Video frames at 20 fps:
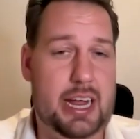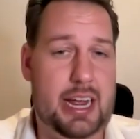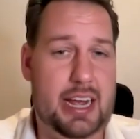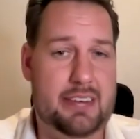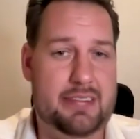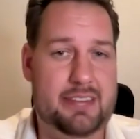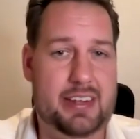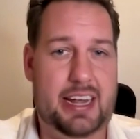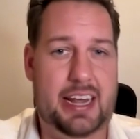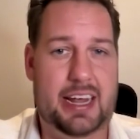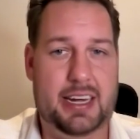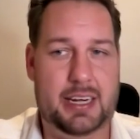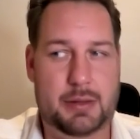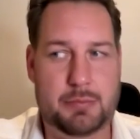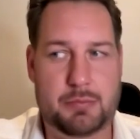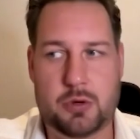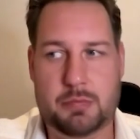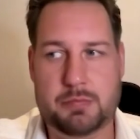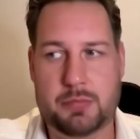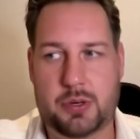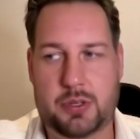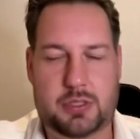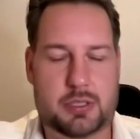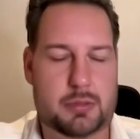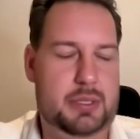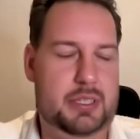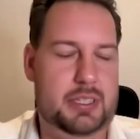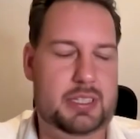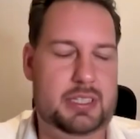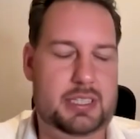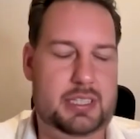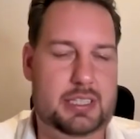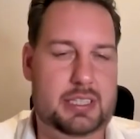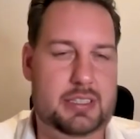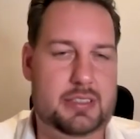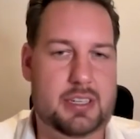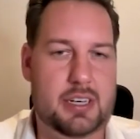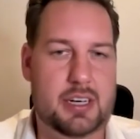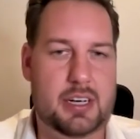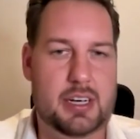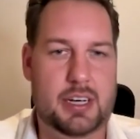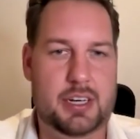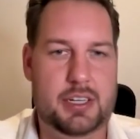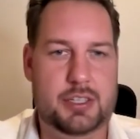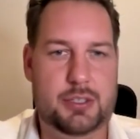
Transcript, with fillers: have any more possibilities mm-hmm.